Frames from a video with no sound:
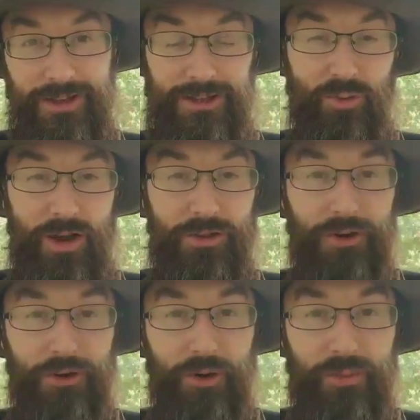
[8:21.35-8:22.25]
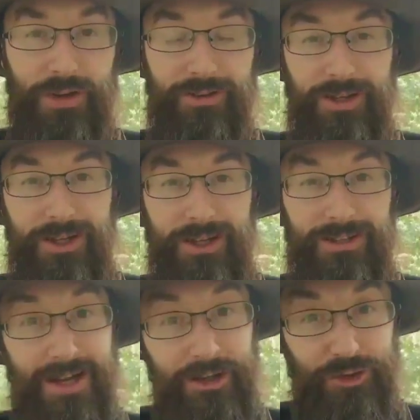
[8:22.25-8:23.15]
and that's why they're a little bit
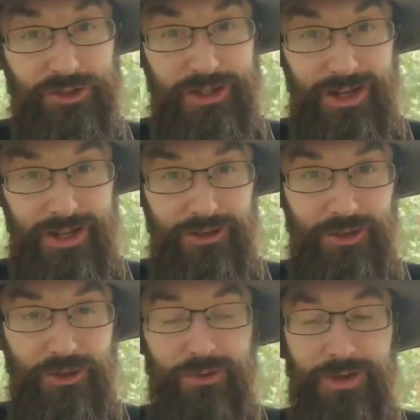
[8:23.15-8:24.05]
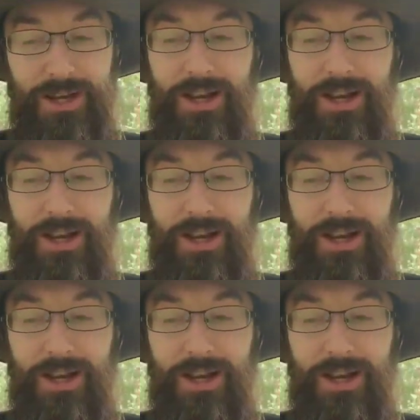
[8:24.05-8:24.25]
dangerous to get into.